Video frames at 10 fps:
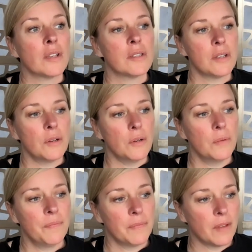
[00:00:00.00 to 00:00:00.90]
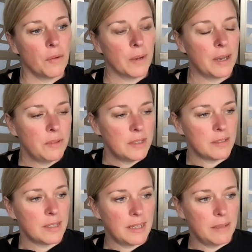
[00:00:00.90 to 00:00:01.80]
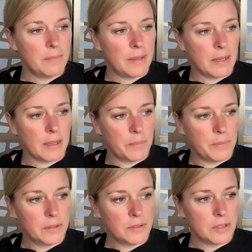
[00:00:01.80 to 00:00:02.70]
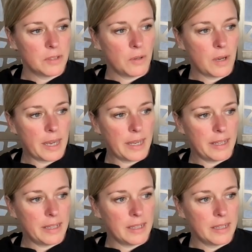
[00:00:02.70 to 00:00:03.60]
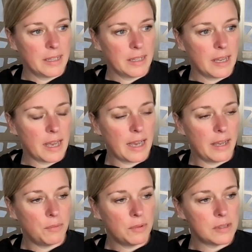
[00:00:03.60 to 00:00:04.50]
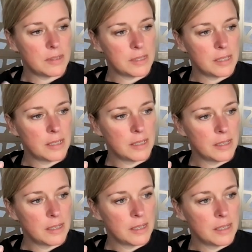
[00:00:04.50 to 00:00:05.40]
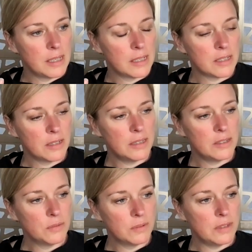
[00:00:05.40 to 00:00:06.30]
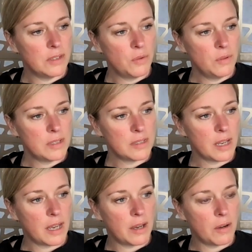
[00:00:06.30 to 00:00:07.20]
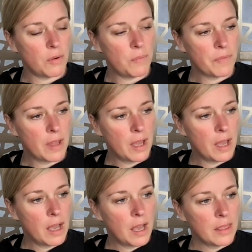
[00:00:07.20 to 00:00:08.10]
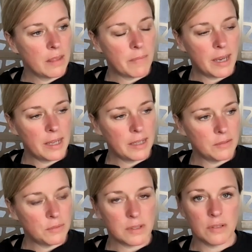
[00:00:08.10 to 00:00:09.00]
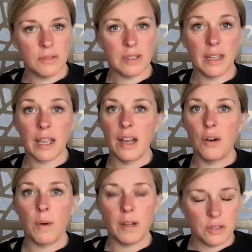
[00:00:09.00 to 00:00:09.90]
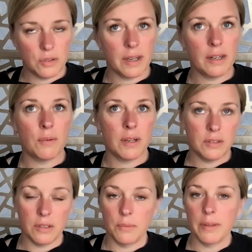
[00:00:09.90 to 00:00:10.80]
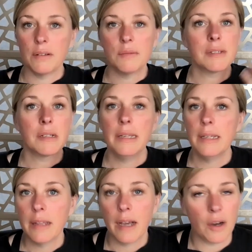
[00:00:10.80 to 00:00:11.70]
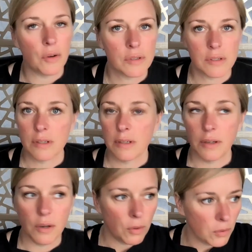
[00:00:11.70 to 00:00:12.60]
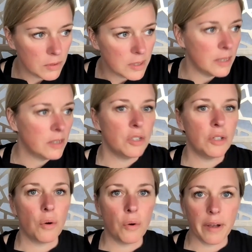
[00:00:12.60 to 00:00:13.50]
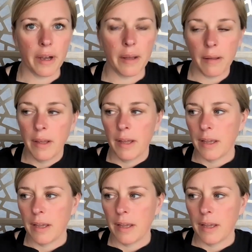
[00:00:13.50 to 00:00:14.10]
So around this time, a couple years ago, I was starting to really notice how the mind was going like, I don't want to, whether it was clean the house, go teach yoga,